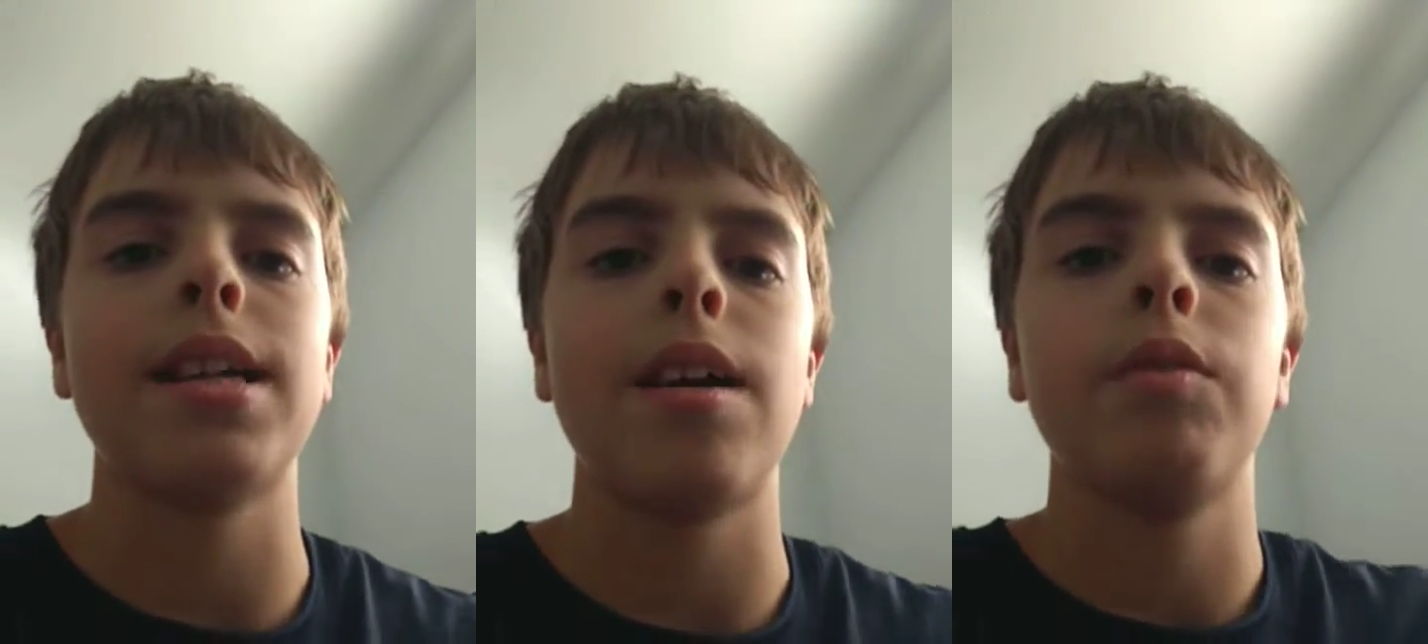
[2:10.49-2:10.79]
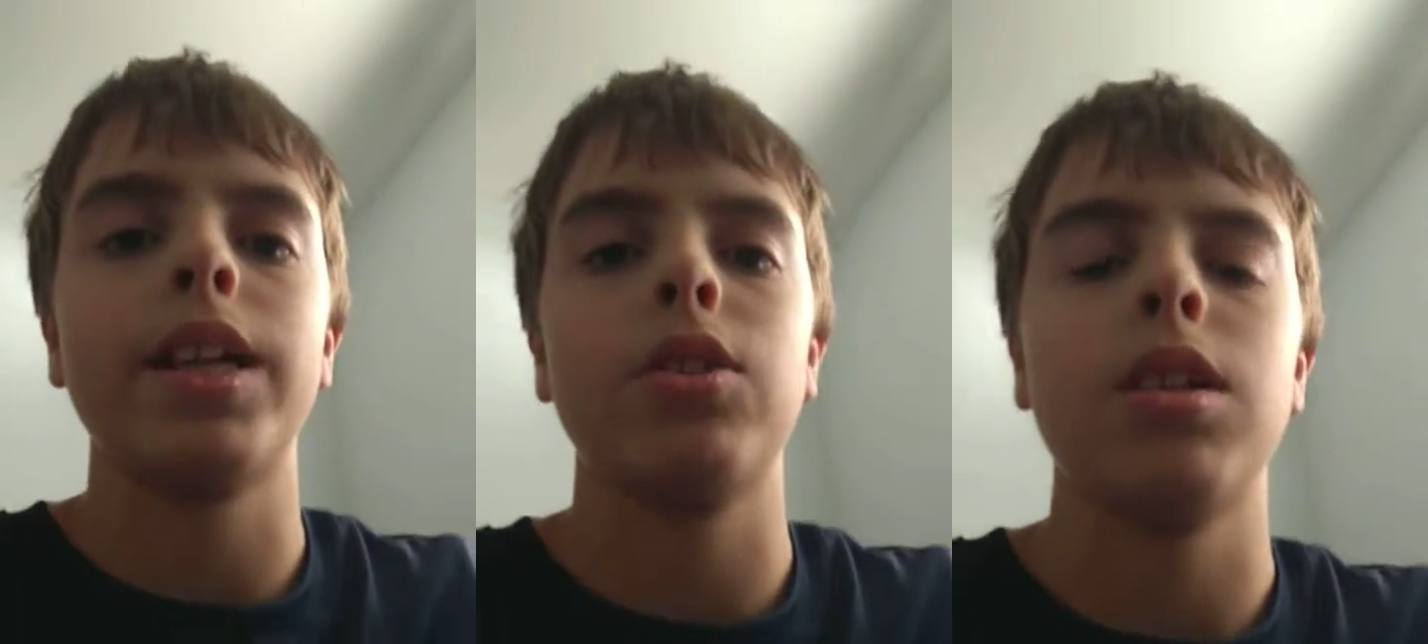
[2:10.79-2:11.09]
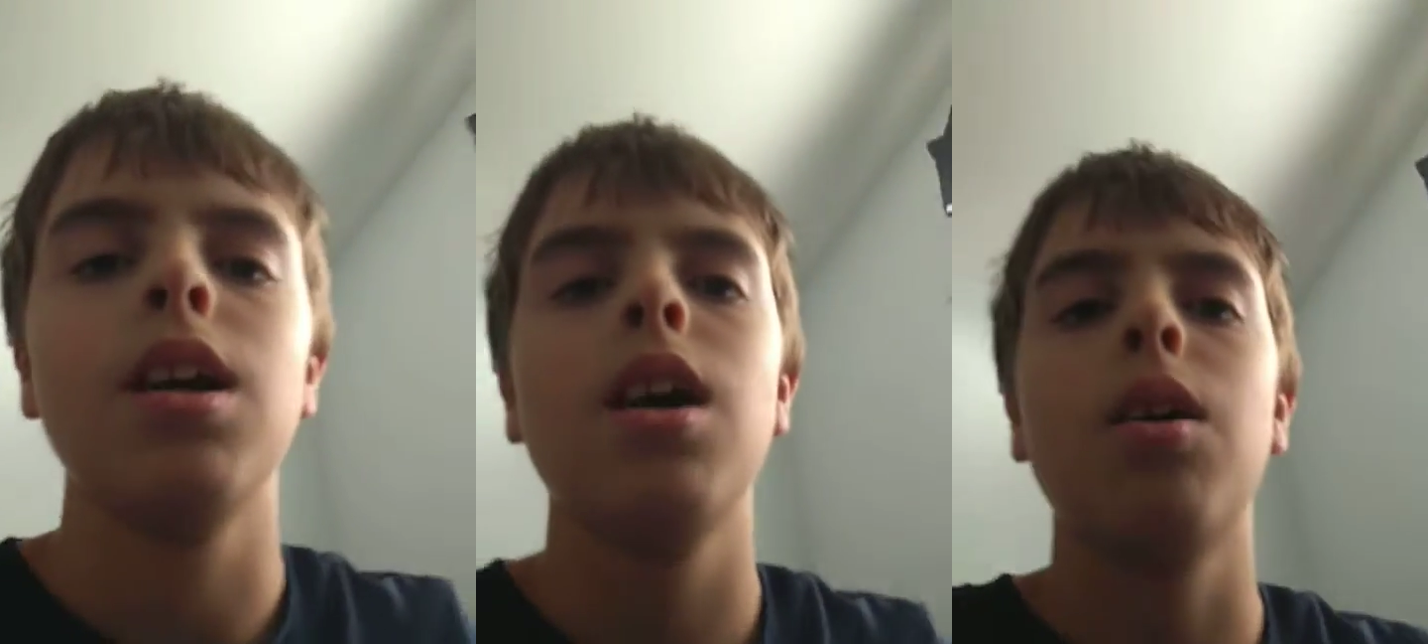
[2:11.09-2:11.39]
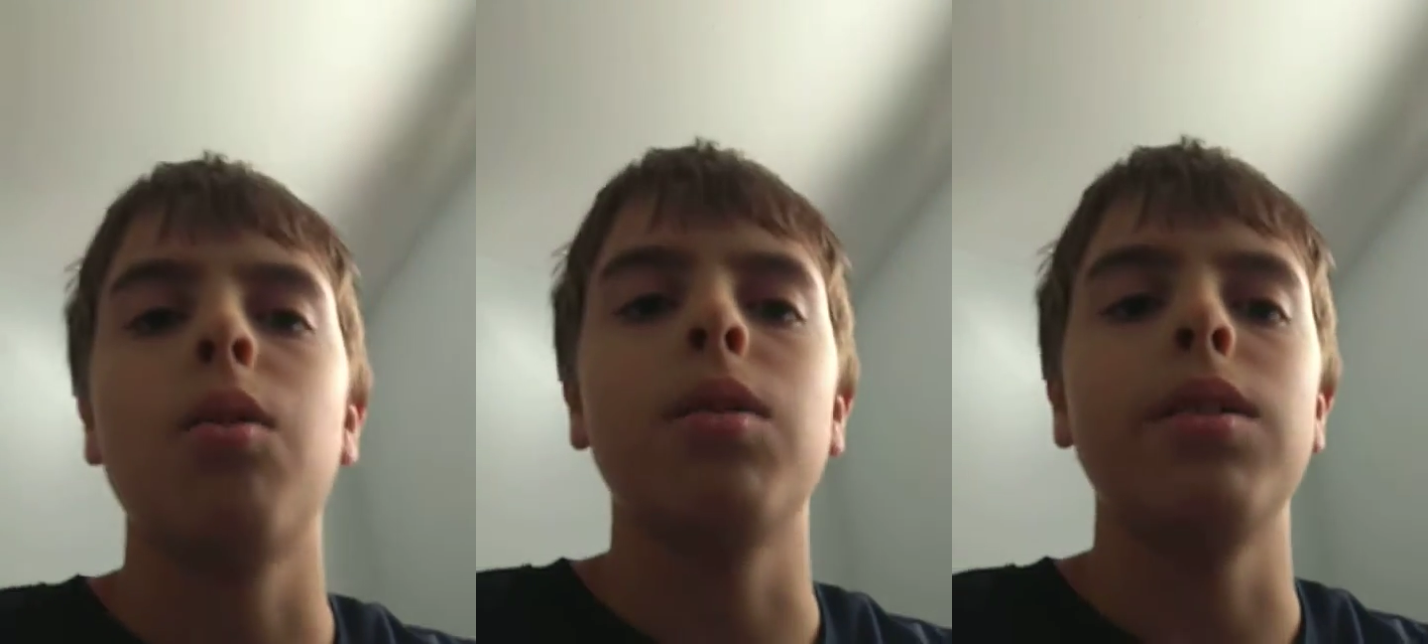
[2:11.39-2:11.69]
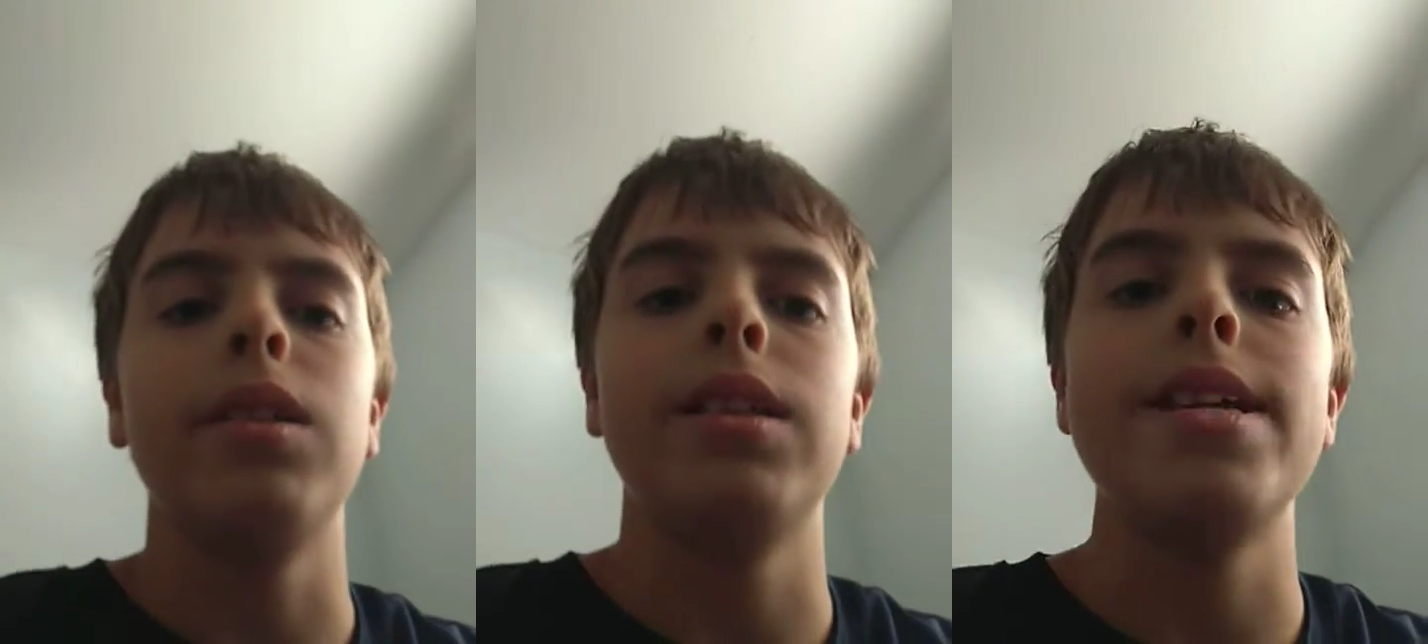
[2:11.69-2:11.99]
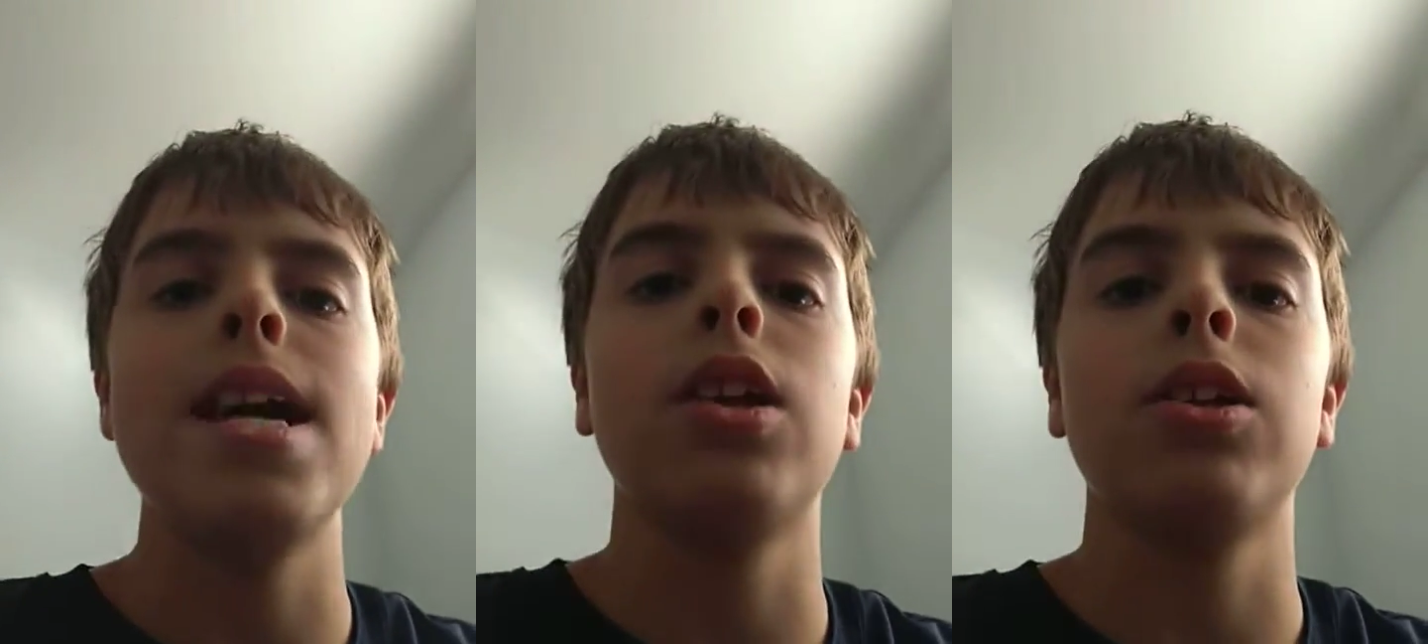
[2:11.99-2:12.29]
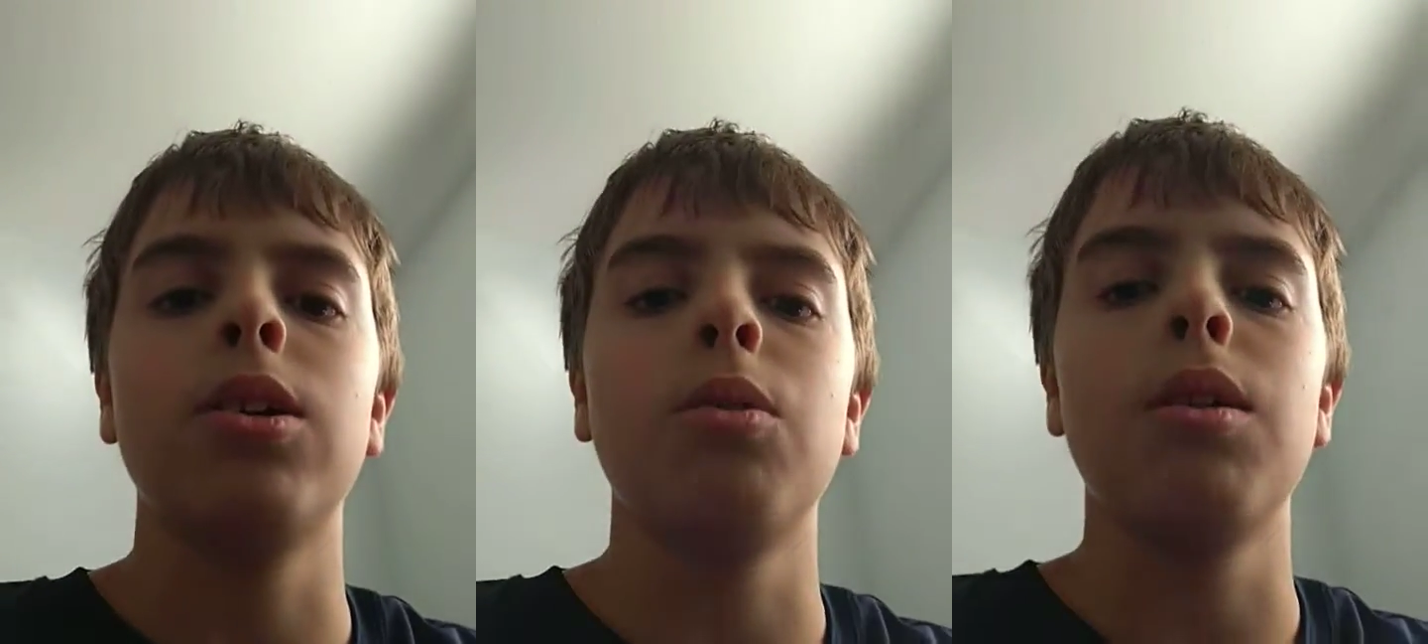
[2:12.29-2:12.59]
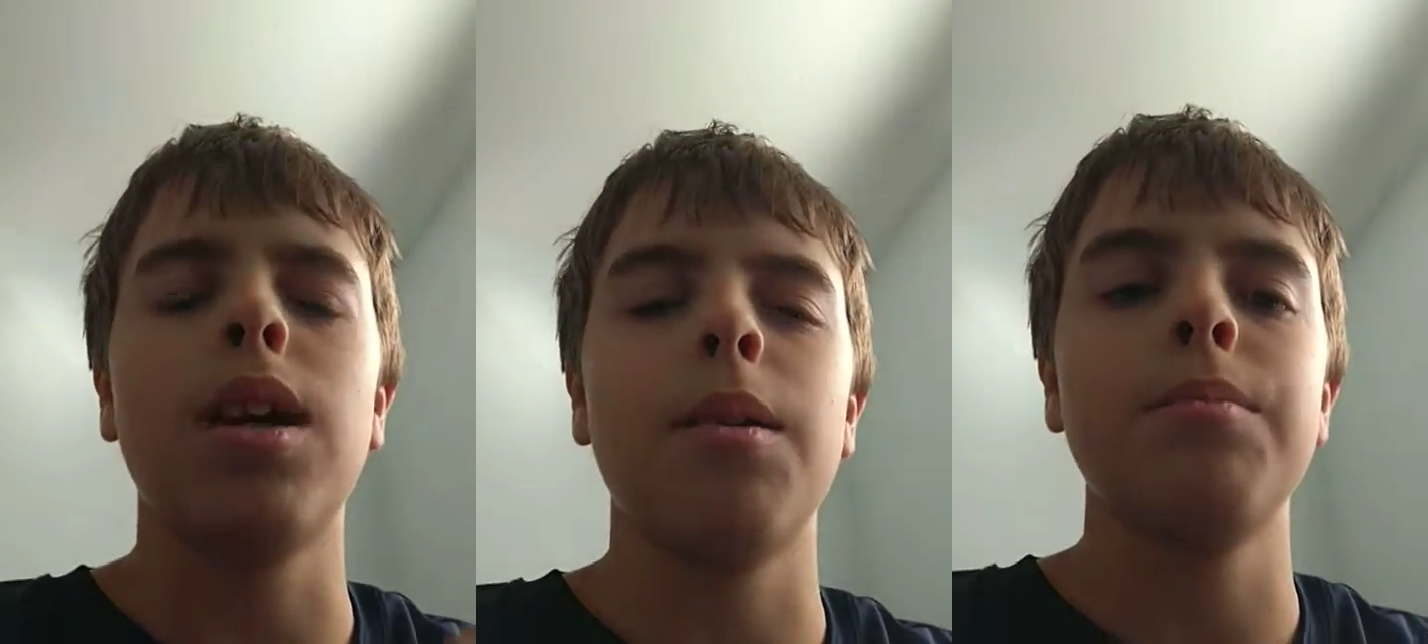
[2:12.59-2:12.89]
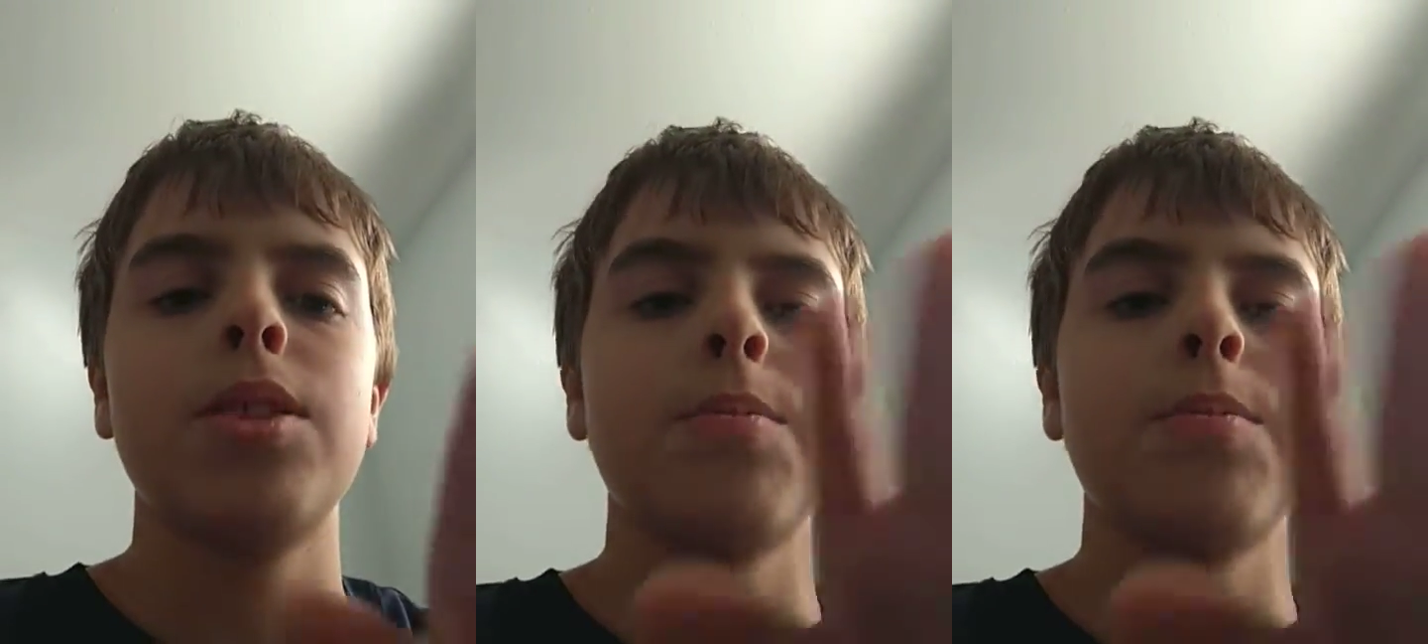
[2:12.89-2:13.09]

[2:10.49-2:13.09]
They have like the yellow um